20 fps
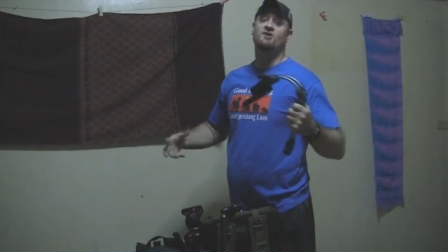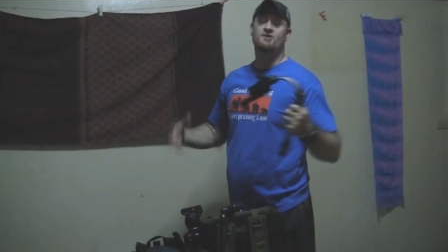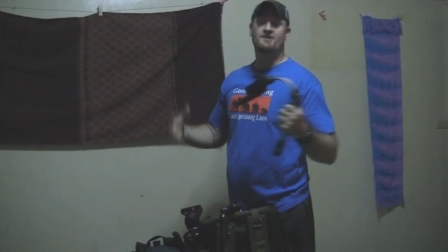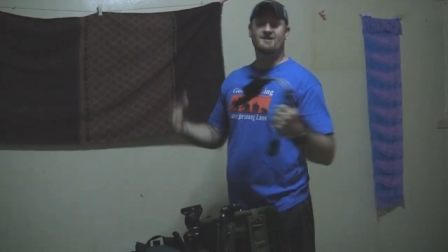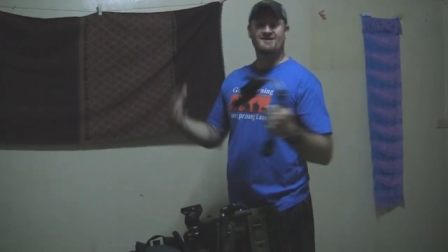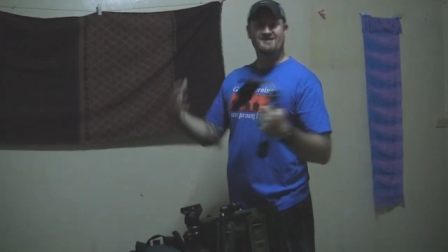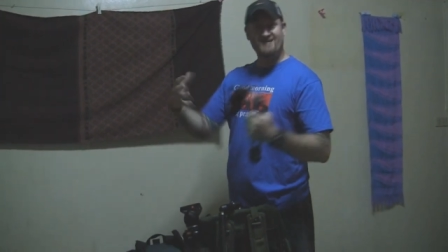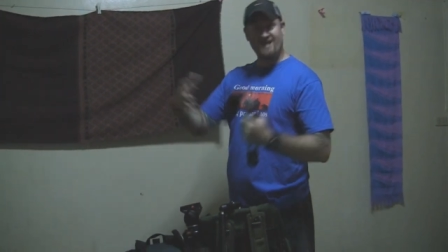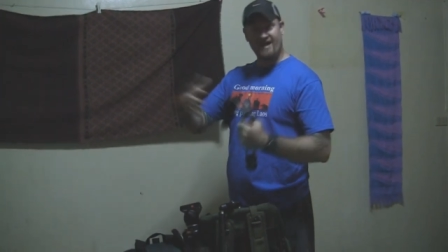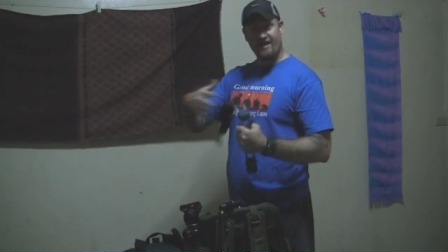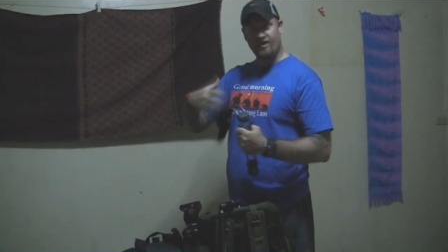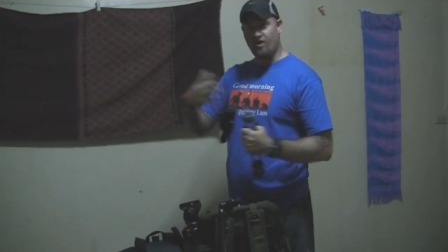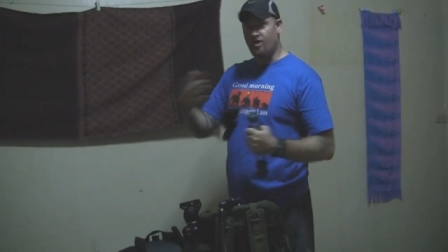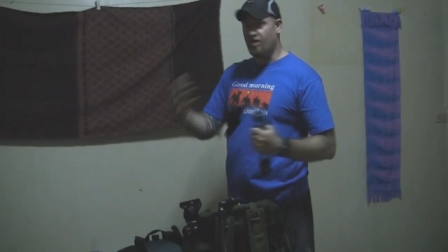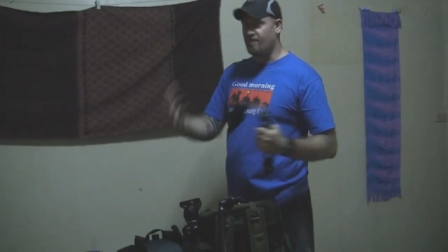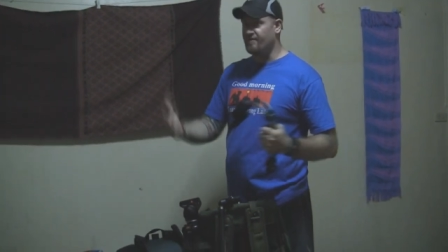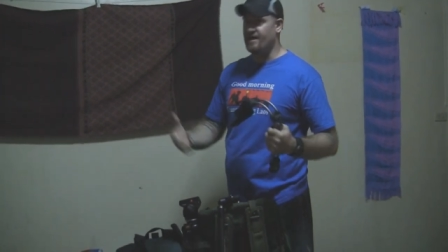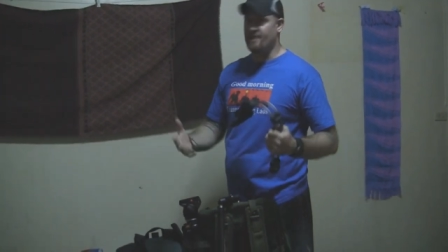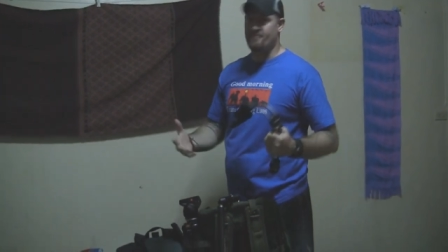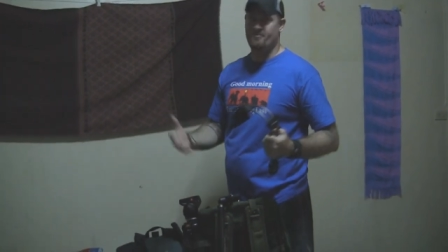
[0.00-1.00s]
You can take
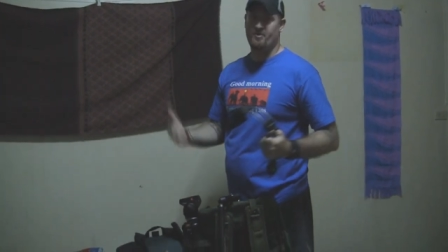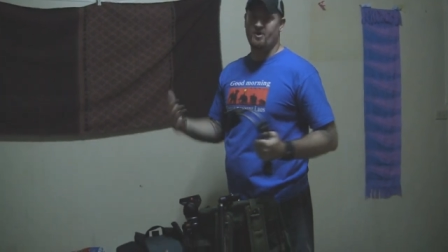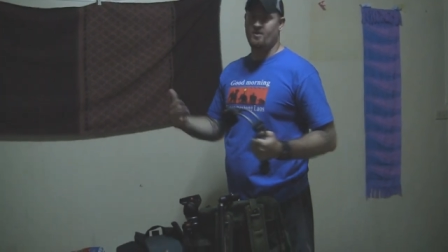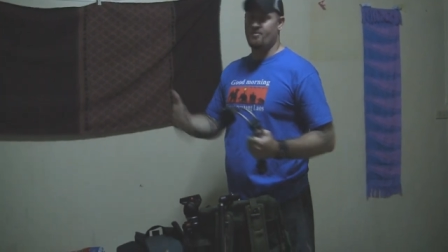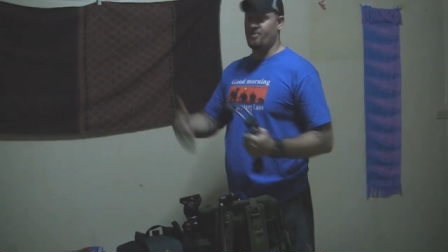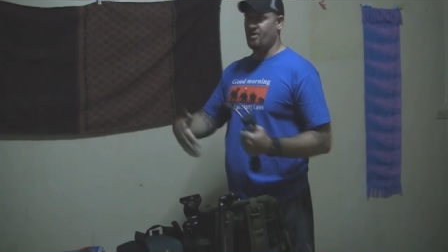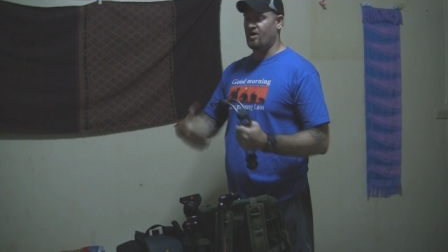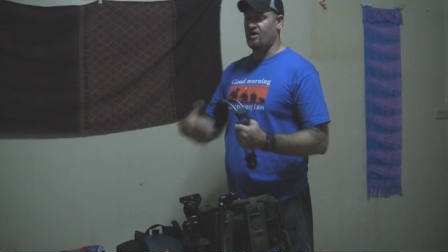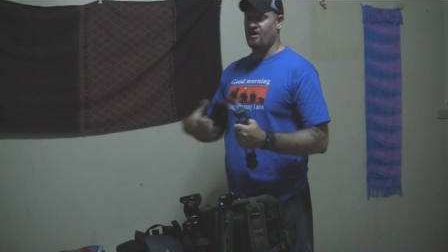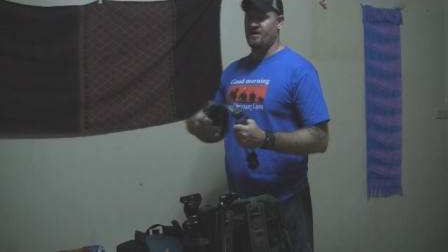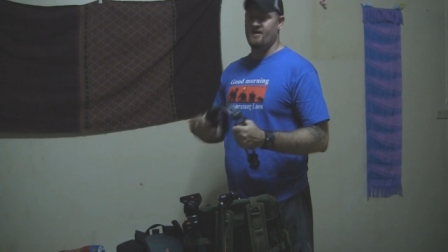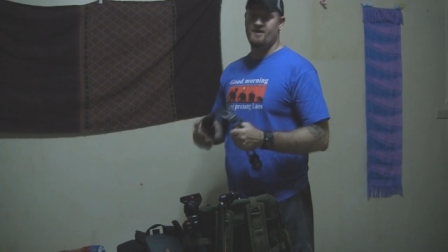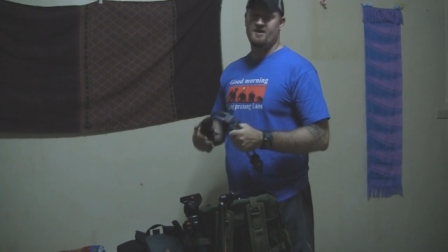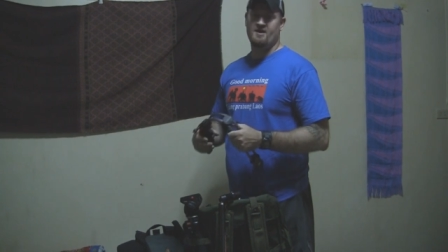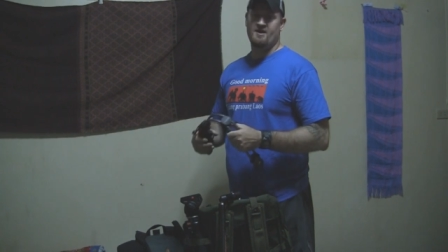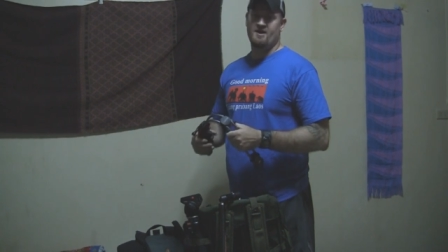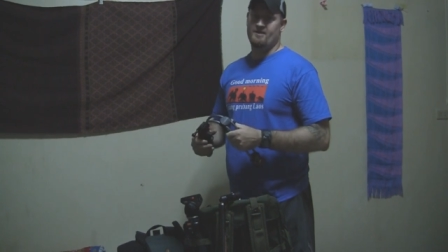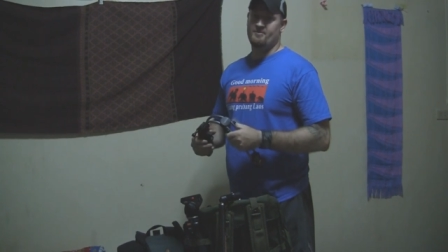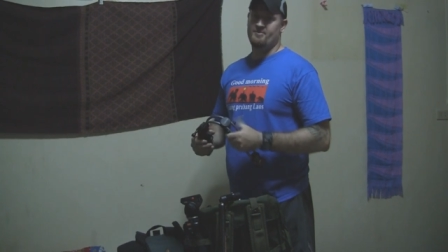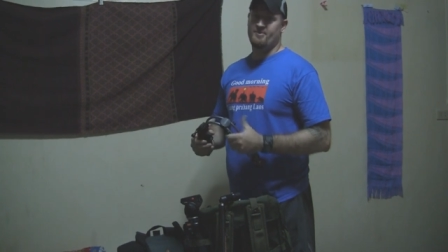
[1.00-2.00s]
all that apart
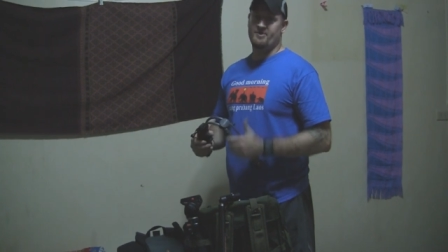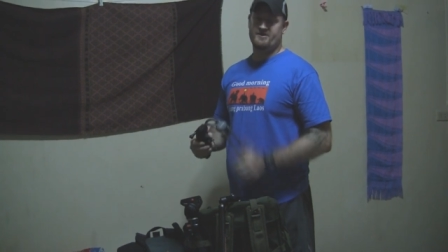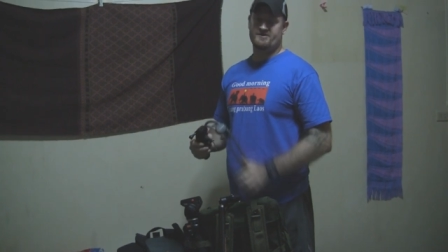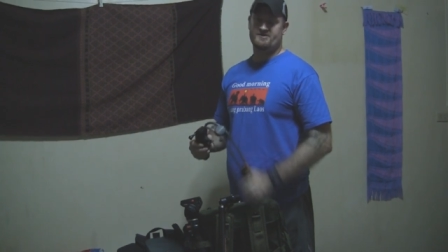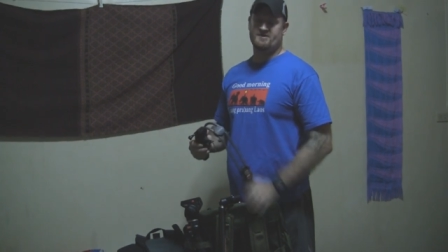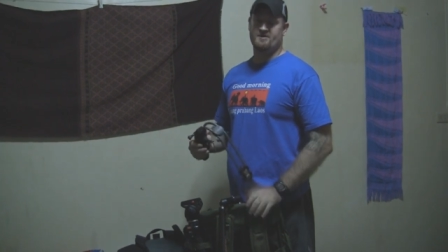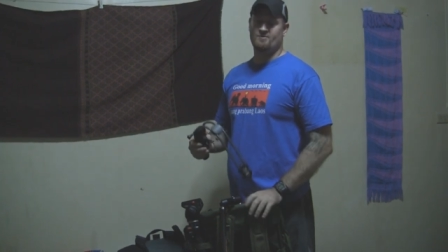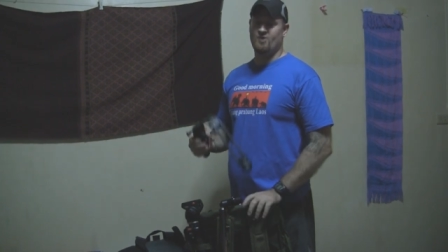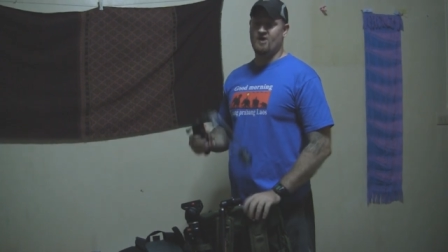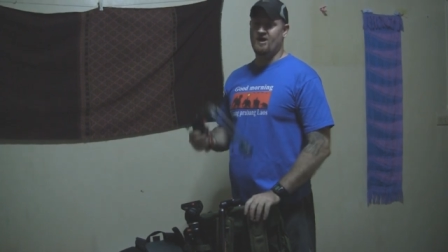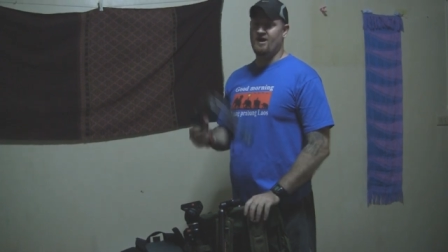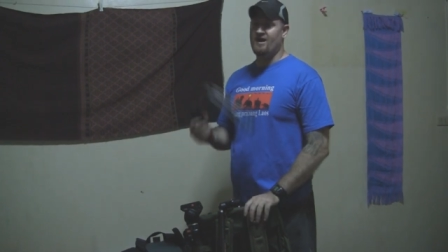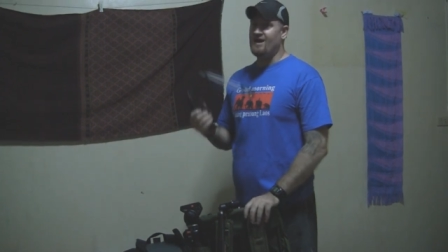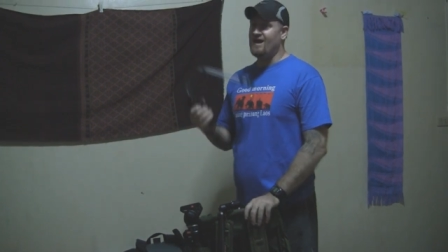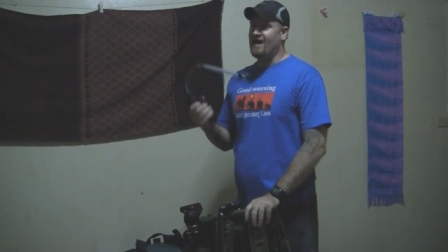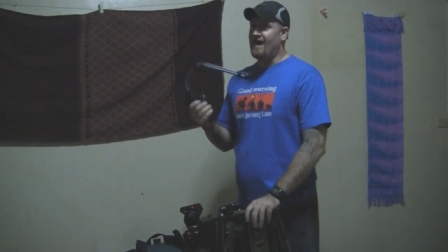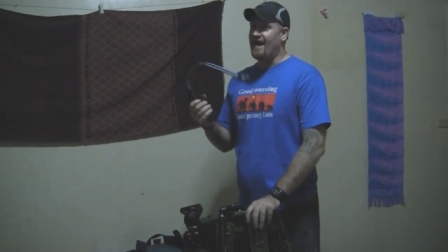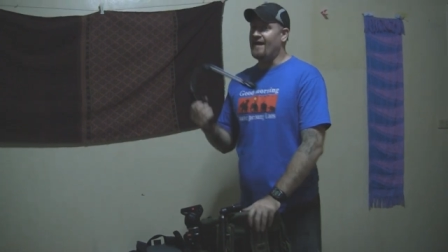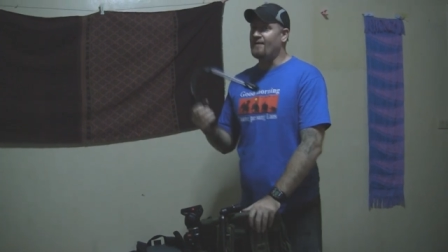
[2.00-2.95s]
and put it somewhere.